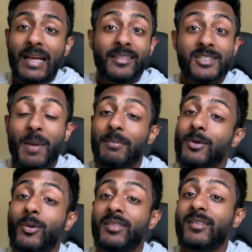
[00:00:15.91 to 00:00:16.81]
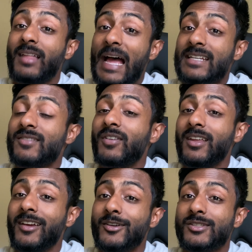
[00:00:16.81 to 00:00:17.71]
This might be one of the last
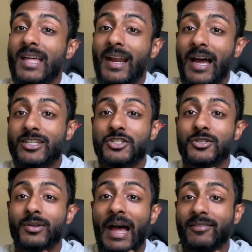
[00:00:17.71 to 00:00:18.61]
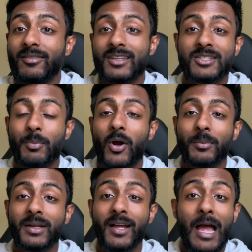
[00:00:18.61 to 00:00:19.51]
videos that I shoot at this
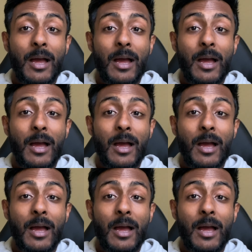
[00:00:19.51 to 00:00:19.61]
apartment